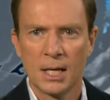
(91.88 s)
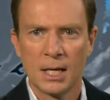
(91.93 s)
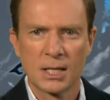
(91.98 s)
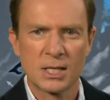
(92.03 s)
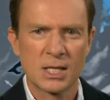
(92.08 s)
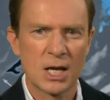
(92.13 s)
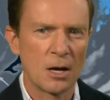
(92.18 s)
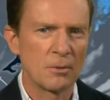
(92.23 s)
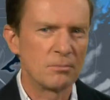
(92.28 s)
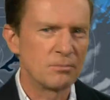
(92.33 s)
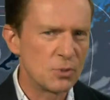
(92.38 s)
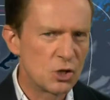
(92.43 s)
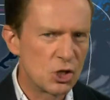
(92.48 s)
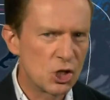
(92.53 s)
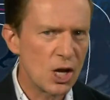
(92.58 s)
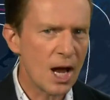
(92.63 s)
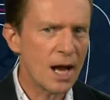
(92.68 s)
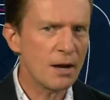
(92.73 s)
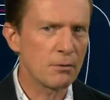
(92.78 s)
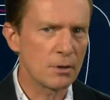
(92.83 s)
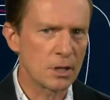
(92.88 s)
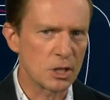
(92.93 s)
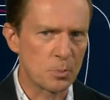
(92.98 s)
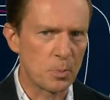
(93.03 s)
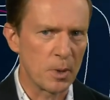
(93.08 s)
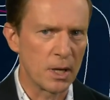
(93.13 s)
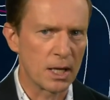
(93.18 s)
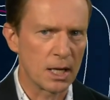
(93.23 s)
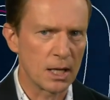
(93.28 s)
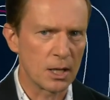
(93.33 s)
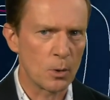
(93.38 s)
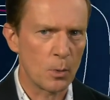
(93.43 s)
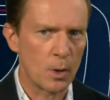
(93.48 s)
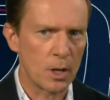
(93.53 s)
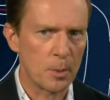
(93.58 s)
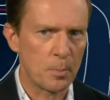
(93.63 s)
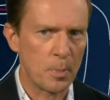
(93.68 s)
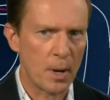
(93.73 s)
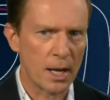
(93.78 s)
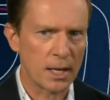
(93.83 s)
So, generally speaking, the
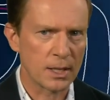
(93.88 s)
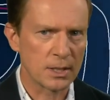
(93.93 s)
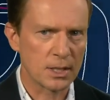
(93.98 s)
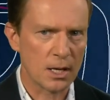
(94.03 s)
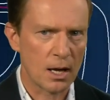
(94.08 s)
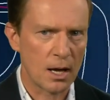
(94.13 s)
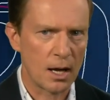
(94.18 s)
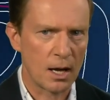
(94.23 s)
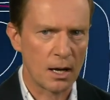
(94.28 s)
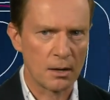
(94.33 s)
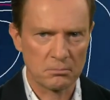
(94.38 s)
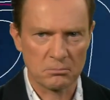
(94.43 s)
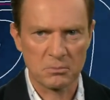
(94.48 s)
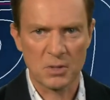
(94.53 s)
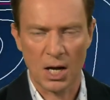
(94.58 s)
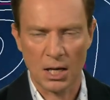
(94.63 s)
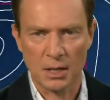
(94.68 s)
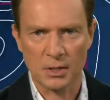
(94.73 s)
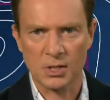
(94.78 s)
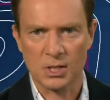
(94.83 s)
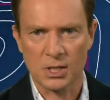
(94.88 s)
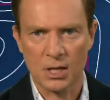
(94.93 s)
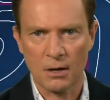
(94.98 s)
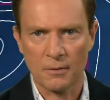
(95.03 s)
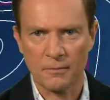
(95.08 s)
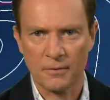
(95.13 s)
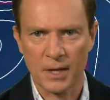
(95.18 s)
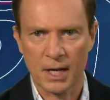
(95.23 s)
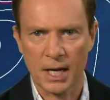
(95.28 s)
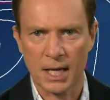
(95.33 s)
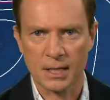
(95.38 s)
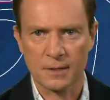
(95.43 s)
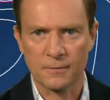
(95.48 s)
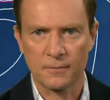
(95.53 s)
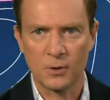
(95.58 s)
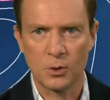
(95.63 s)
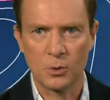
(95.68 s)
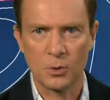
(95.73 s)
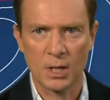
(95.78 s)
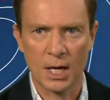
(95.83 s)
weather patterns are kind of stuck for the next
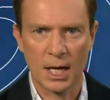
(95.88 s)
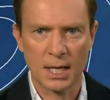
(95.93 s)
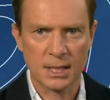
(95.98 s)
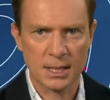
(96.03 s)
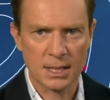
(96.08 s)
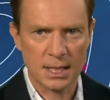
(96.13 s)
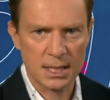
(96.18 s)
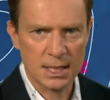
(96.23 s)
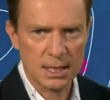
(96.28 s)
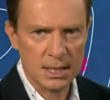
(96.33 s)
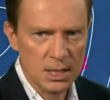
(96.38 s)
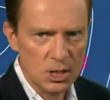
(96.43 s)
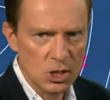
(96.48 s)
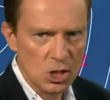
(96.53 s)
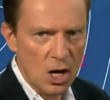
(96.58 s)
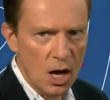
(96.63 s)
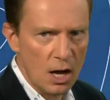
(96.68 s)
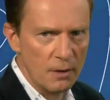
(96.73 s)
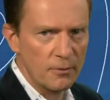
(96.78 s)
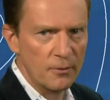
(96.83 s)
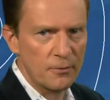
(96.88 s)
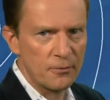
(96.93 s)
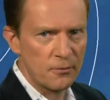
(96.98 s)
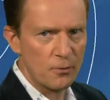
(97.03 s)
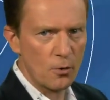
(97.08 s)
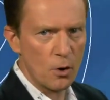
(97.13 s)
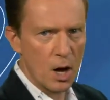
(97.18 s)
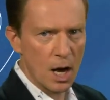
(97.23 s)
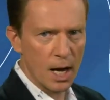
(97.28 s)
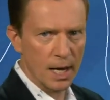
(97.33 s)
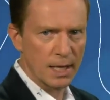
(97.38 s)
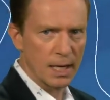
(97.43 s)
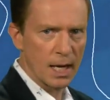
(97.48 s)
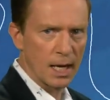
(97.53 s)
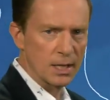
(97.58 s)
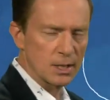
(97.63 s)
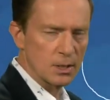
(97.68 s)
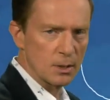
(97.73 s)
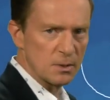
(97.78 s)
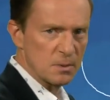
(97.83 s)
few days. This is the chart for
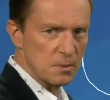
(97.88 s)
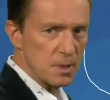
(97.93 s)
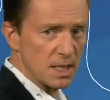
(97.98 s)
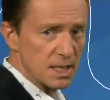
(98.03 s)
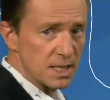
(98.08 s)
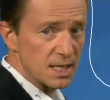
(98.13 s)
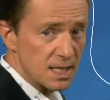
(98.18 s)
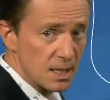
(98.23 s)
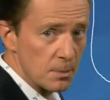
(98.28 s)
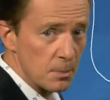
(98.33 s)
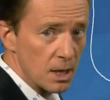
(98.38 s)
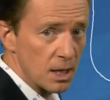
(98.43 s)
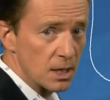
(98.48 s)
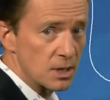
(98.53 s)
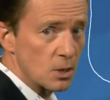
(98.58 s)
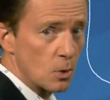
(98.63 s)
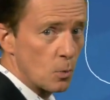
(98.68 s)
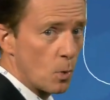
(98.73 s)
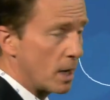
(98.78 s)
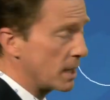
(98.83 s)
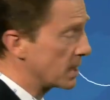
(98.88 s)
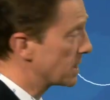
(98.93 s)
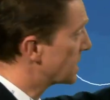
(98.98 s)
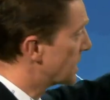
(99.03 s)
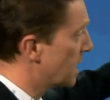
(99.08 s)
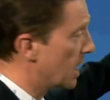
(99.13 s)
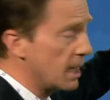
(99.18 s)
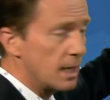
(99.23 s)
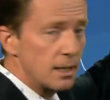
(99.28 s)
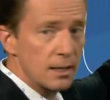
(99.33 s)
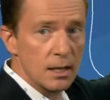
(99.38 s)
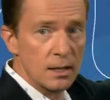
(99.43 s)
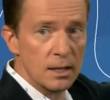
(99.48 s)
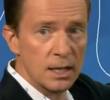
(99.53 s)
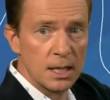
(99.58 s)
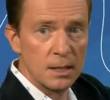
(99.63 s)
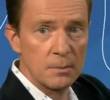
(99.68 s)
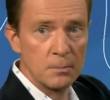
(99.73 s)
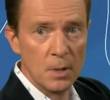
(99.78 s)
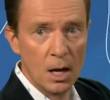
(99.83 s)
Friday. So it's similar to Wednesday in that
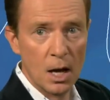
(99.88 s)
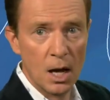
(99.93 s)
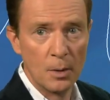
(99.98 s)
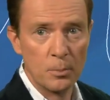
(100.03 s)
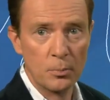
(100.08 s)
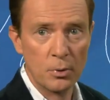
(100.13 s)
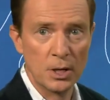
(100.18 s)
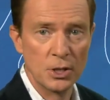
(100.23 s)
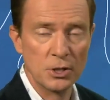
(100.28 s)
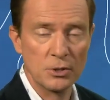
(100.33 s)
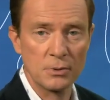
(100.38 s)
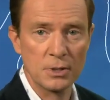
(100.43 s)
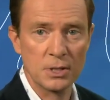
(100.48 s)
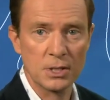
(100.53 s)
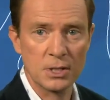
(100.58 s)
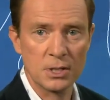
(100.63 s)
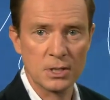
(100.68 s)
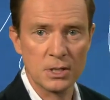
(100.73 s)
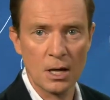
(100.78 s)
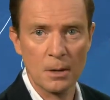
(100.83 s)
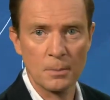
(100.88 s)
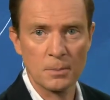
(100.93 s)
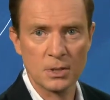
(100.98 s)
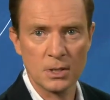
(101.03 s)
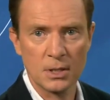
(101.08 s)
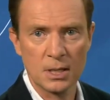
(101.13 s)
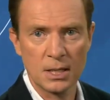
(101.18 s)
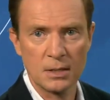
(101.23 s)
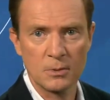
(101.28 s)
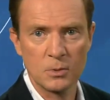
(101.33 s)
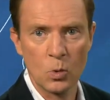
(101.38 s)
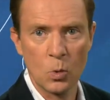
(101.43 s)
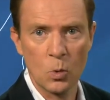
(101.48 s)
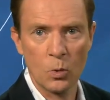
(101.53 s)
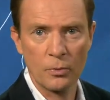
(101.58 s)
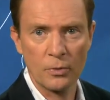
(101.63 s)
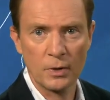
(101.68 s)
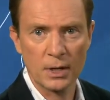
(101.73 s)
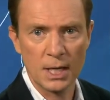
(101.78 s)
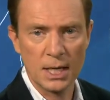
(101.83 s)
the high pressure is up to the
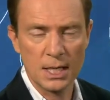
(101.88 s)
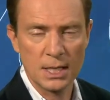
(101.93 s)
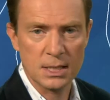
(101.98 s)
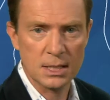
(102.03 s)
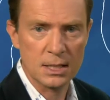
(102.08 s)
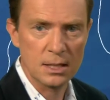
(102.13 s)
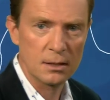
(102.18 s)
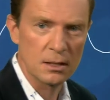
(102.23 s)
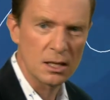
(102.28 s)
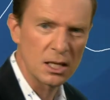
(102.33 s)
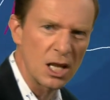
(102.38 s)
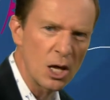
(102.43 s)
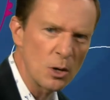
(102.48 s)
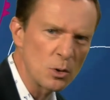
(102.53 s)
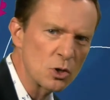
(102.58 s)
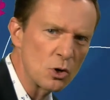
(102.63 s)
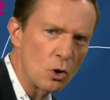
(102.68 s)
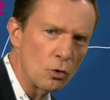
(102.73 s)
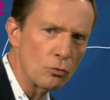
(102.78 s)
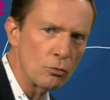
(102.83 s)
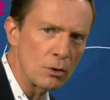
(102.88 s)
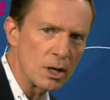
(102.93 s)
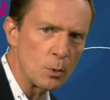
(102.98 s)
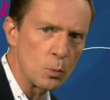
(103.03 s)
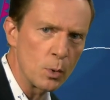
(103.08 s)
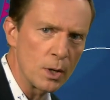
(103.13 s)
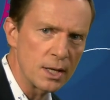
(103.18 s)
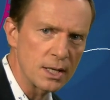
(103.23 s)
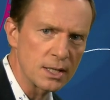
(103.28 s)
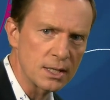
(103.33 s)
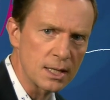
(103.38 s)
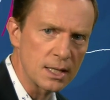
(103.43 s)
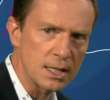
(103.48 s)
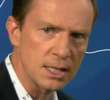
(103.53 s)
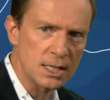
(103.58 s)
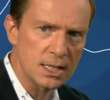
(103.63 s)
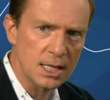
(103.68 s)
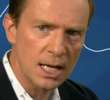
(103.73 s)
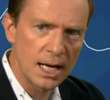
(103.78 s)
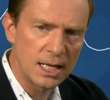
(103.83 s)
north and east. The low's not really with us at
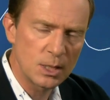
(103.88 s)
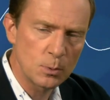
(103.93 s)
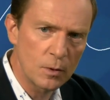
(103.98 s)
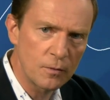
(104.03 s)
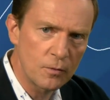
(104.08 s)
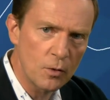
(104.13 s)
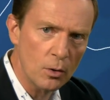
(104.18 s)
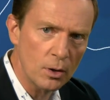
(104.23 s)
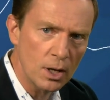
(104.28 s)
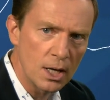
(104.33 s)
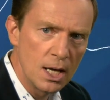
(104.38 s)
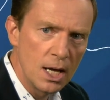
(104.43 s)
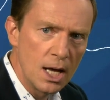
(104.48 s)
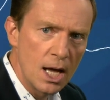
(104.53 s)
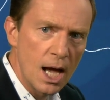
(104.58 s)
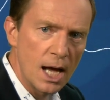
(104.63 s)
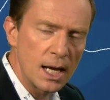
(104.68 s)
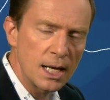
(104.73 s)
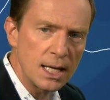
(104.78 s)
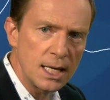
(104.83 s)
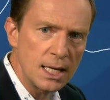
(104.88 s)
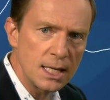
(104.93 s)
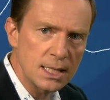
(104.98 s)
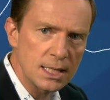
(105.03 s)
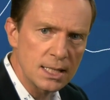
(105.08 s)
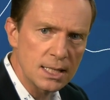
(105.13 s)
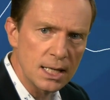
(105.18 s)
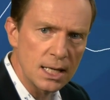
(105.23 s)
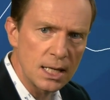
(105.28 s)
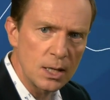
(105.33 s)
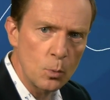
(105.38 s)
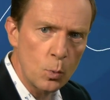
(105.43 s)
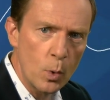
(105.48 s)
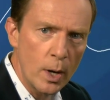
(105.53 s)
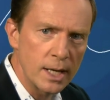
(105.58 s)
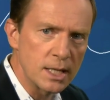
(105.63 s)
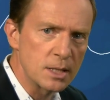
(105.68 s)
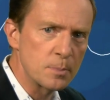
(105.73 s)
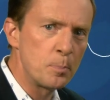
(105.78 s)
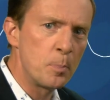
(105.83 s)
this stage, and we've got an easterly
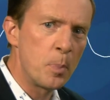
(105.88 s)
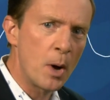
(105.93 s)
wind.